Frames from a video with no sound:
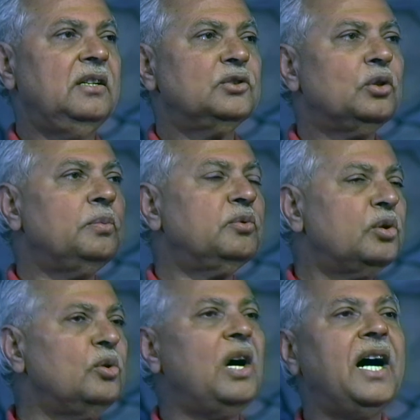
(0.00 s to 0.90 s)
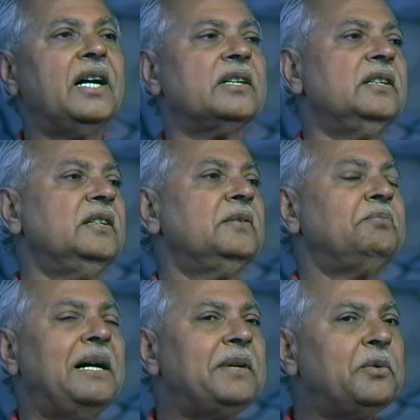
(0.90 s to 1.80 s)
So through her,
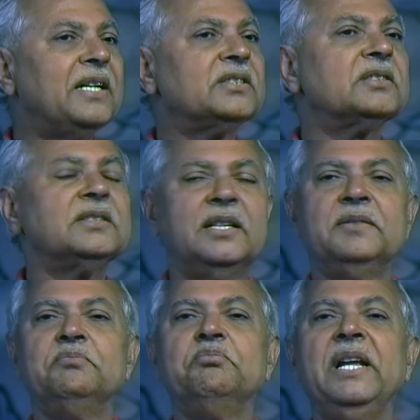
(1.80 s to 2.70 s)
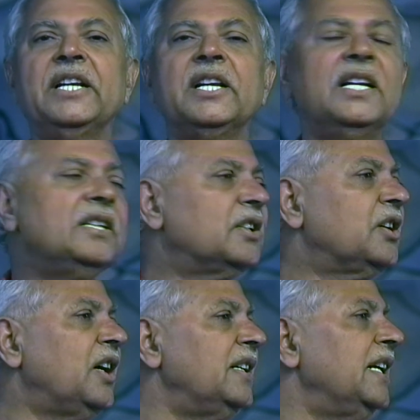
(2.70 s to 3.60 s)
Baba was
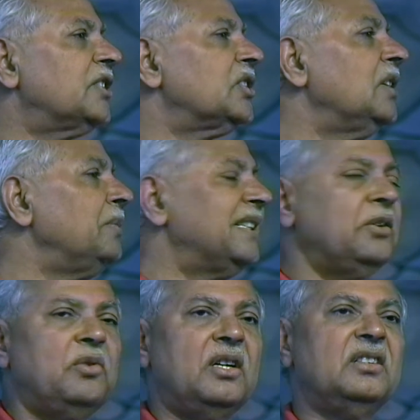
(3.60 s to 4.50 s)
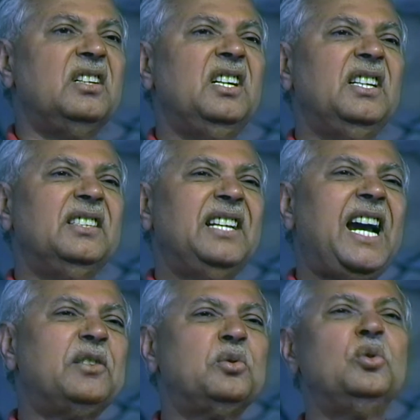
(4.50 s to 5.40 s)
making connection with the world. There
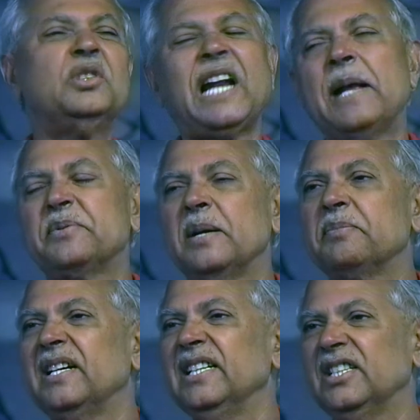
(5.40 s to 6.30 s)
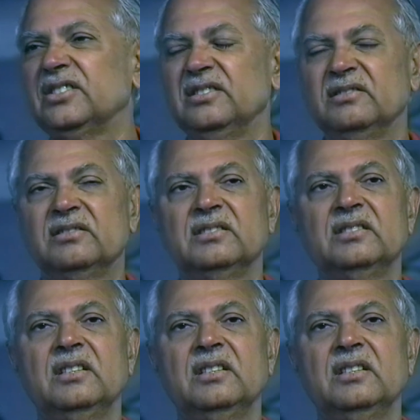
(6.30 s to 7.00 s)
are two types of connections.